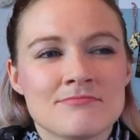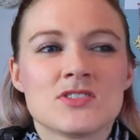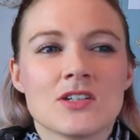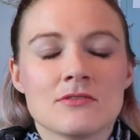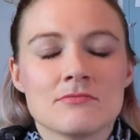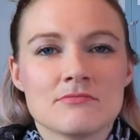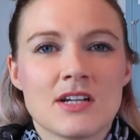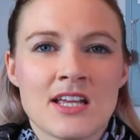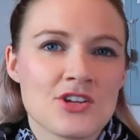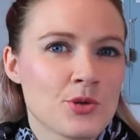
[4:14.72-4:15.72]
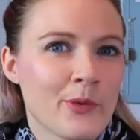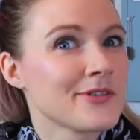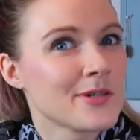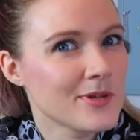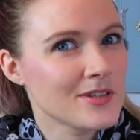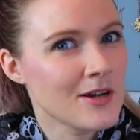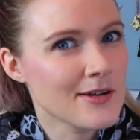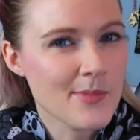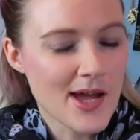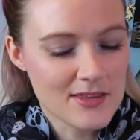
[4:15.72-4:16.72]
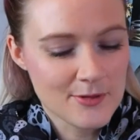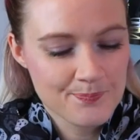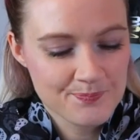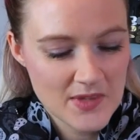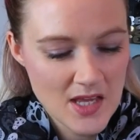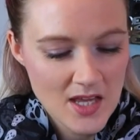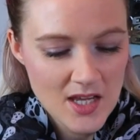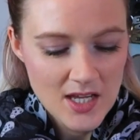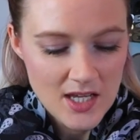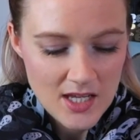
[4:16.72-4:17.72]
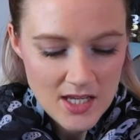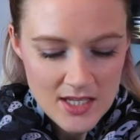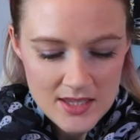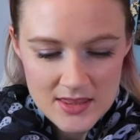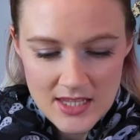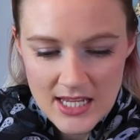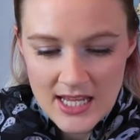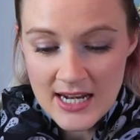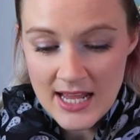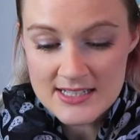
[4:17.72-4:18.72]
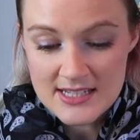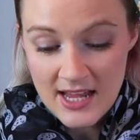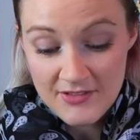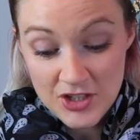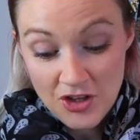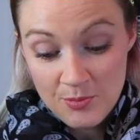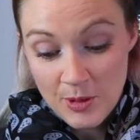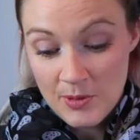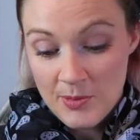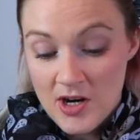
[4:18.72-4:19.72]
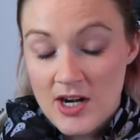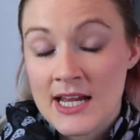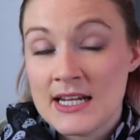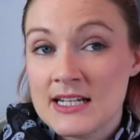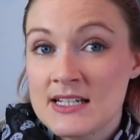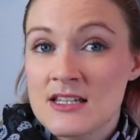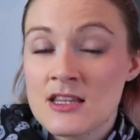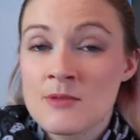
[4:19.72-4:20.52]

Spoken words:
So, in case you're wondering about the colour of your bath. Next, I have another bubble bar and it is